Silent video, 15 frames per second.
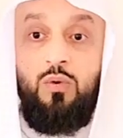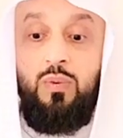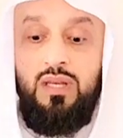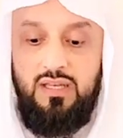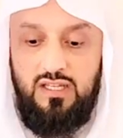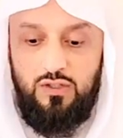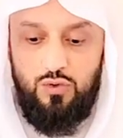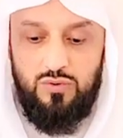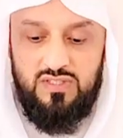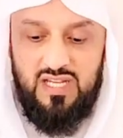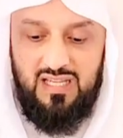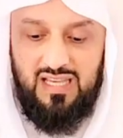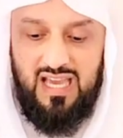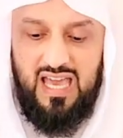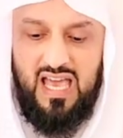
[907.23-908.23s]
We need to
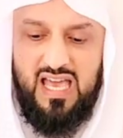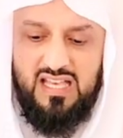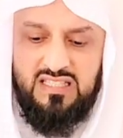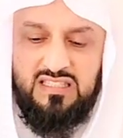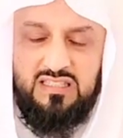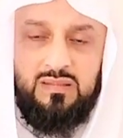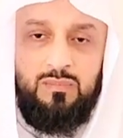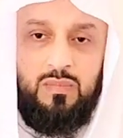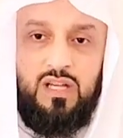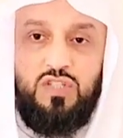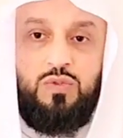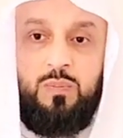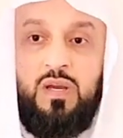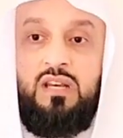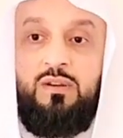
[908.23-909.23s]
take as
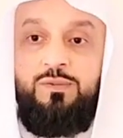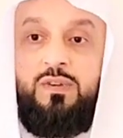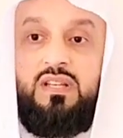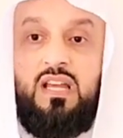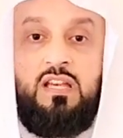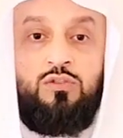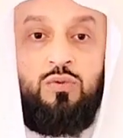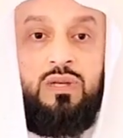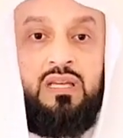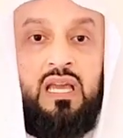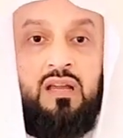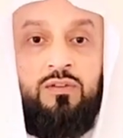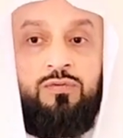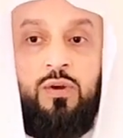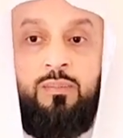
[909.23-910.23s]
much benefit as we
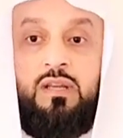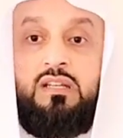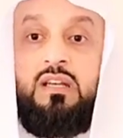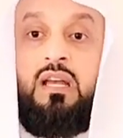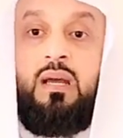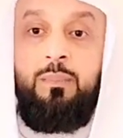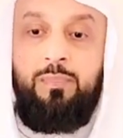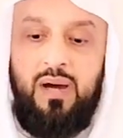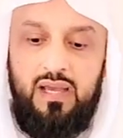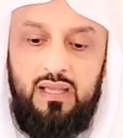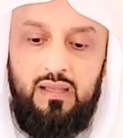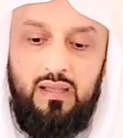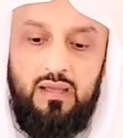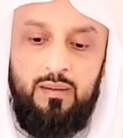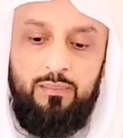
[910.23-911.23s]
can from it
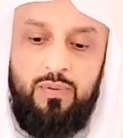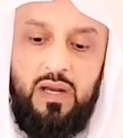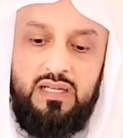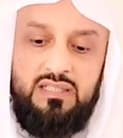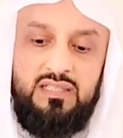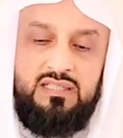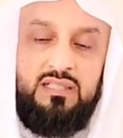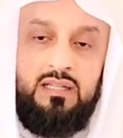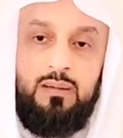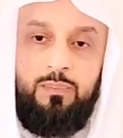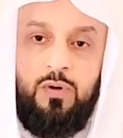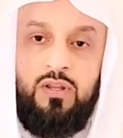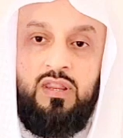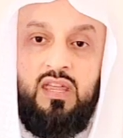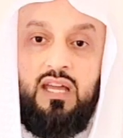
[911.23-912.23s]
by practicing
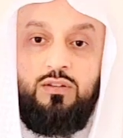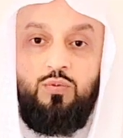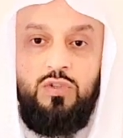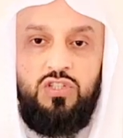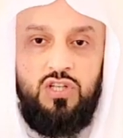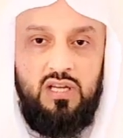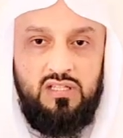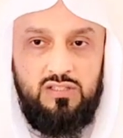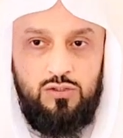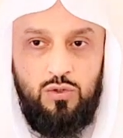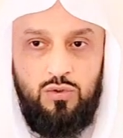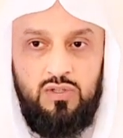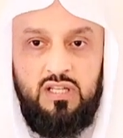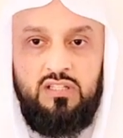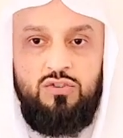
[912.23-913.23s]
upon that which He has
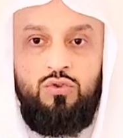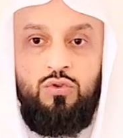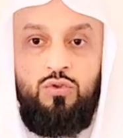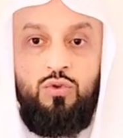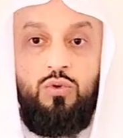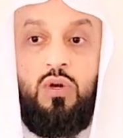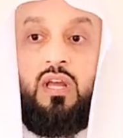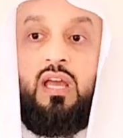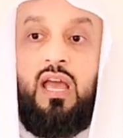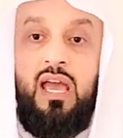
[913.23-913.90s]
told us to do,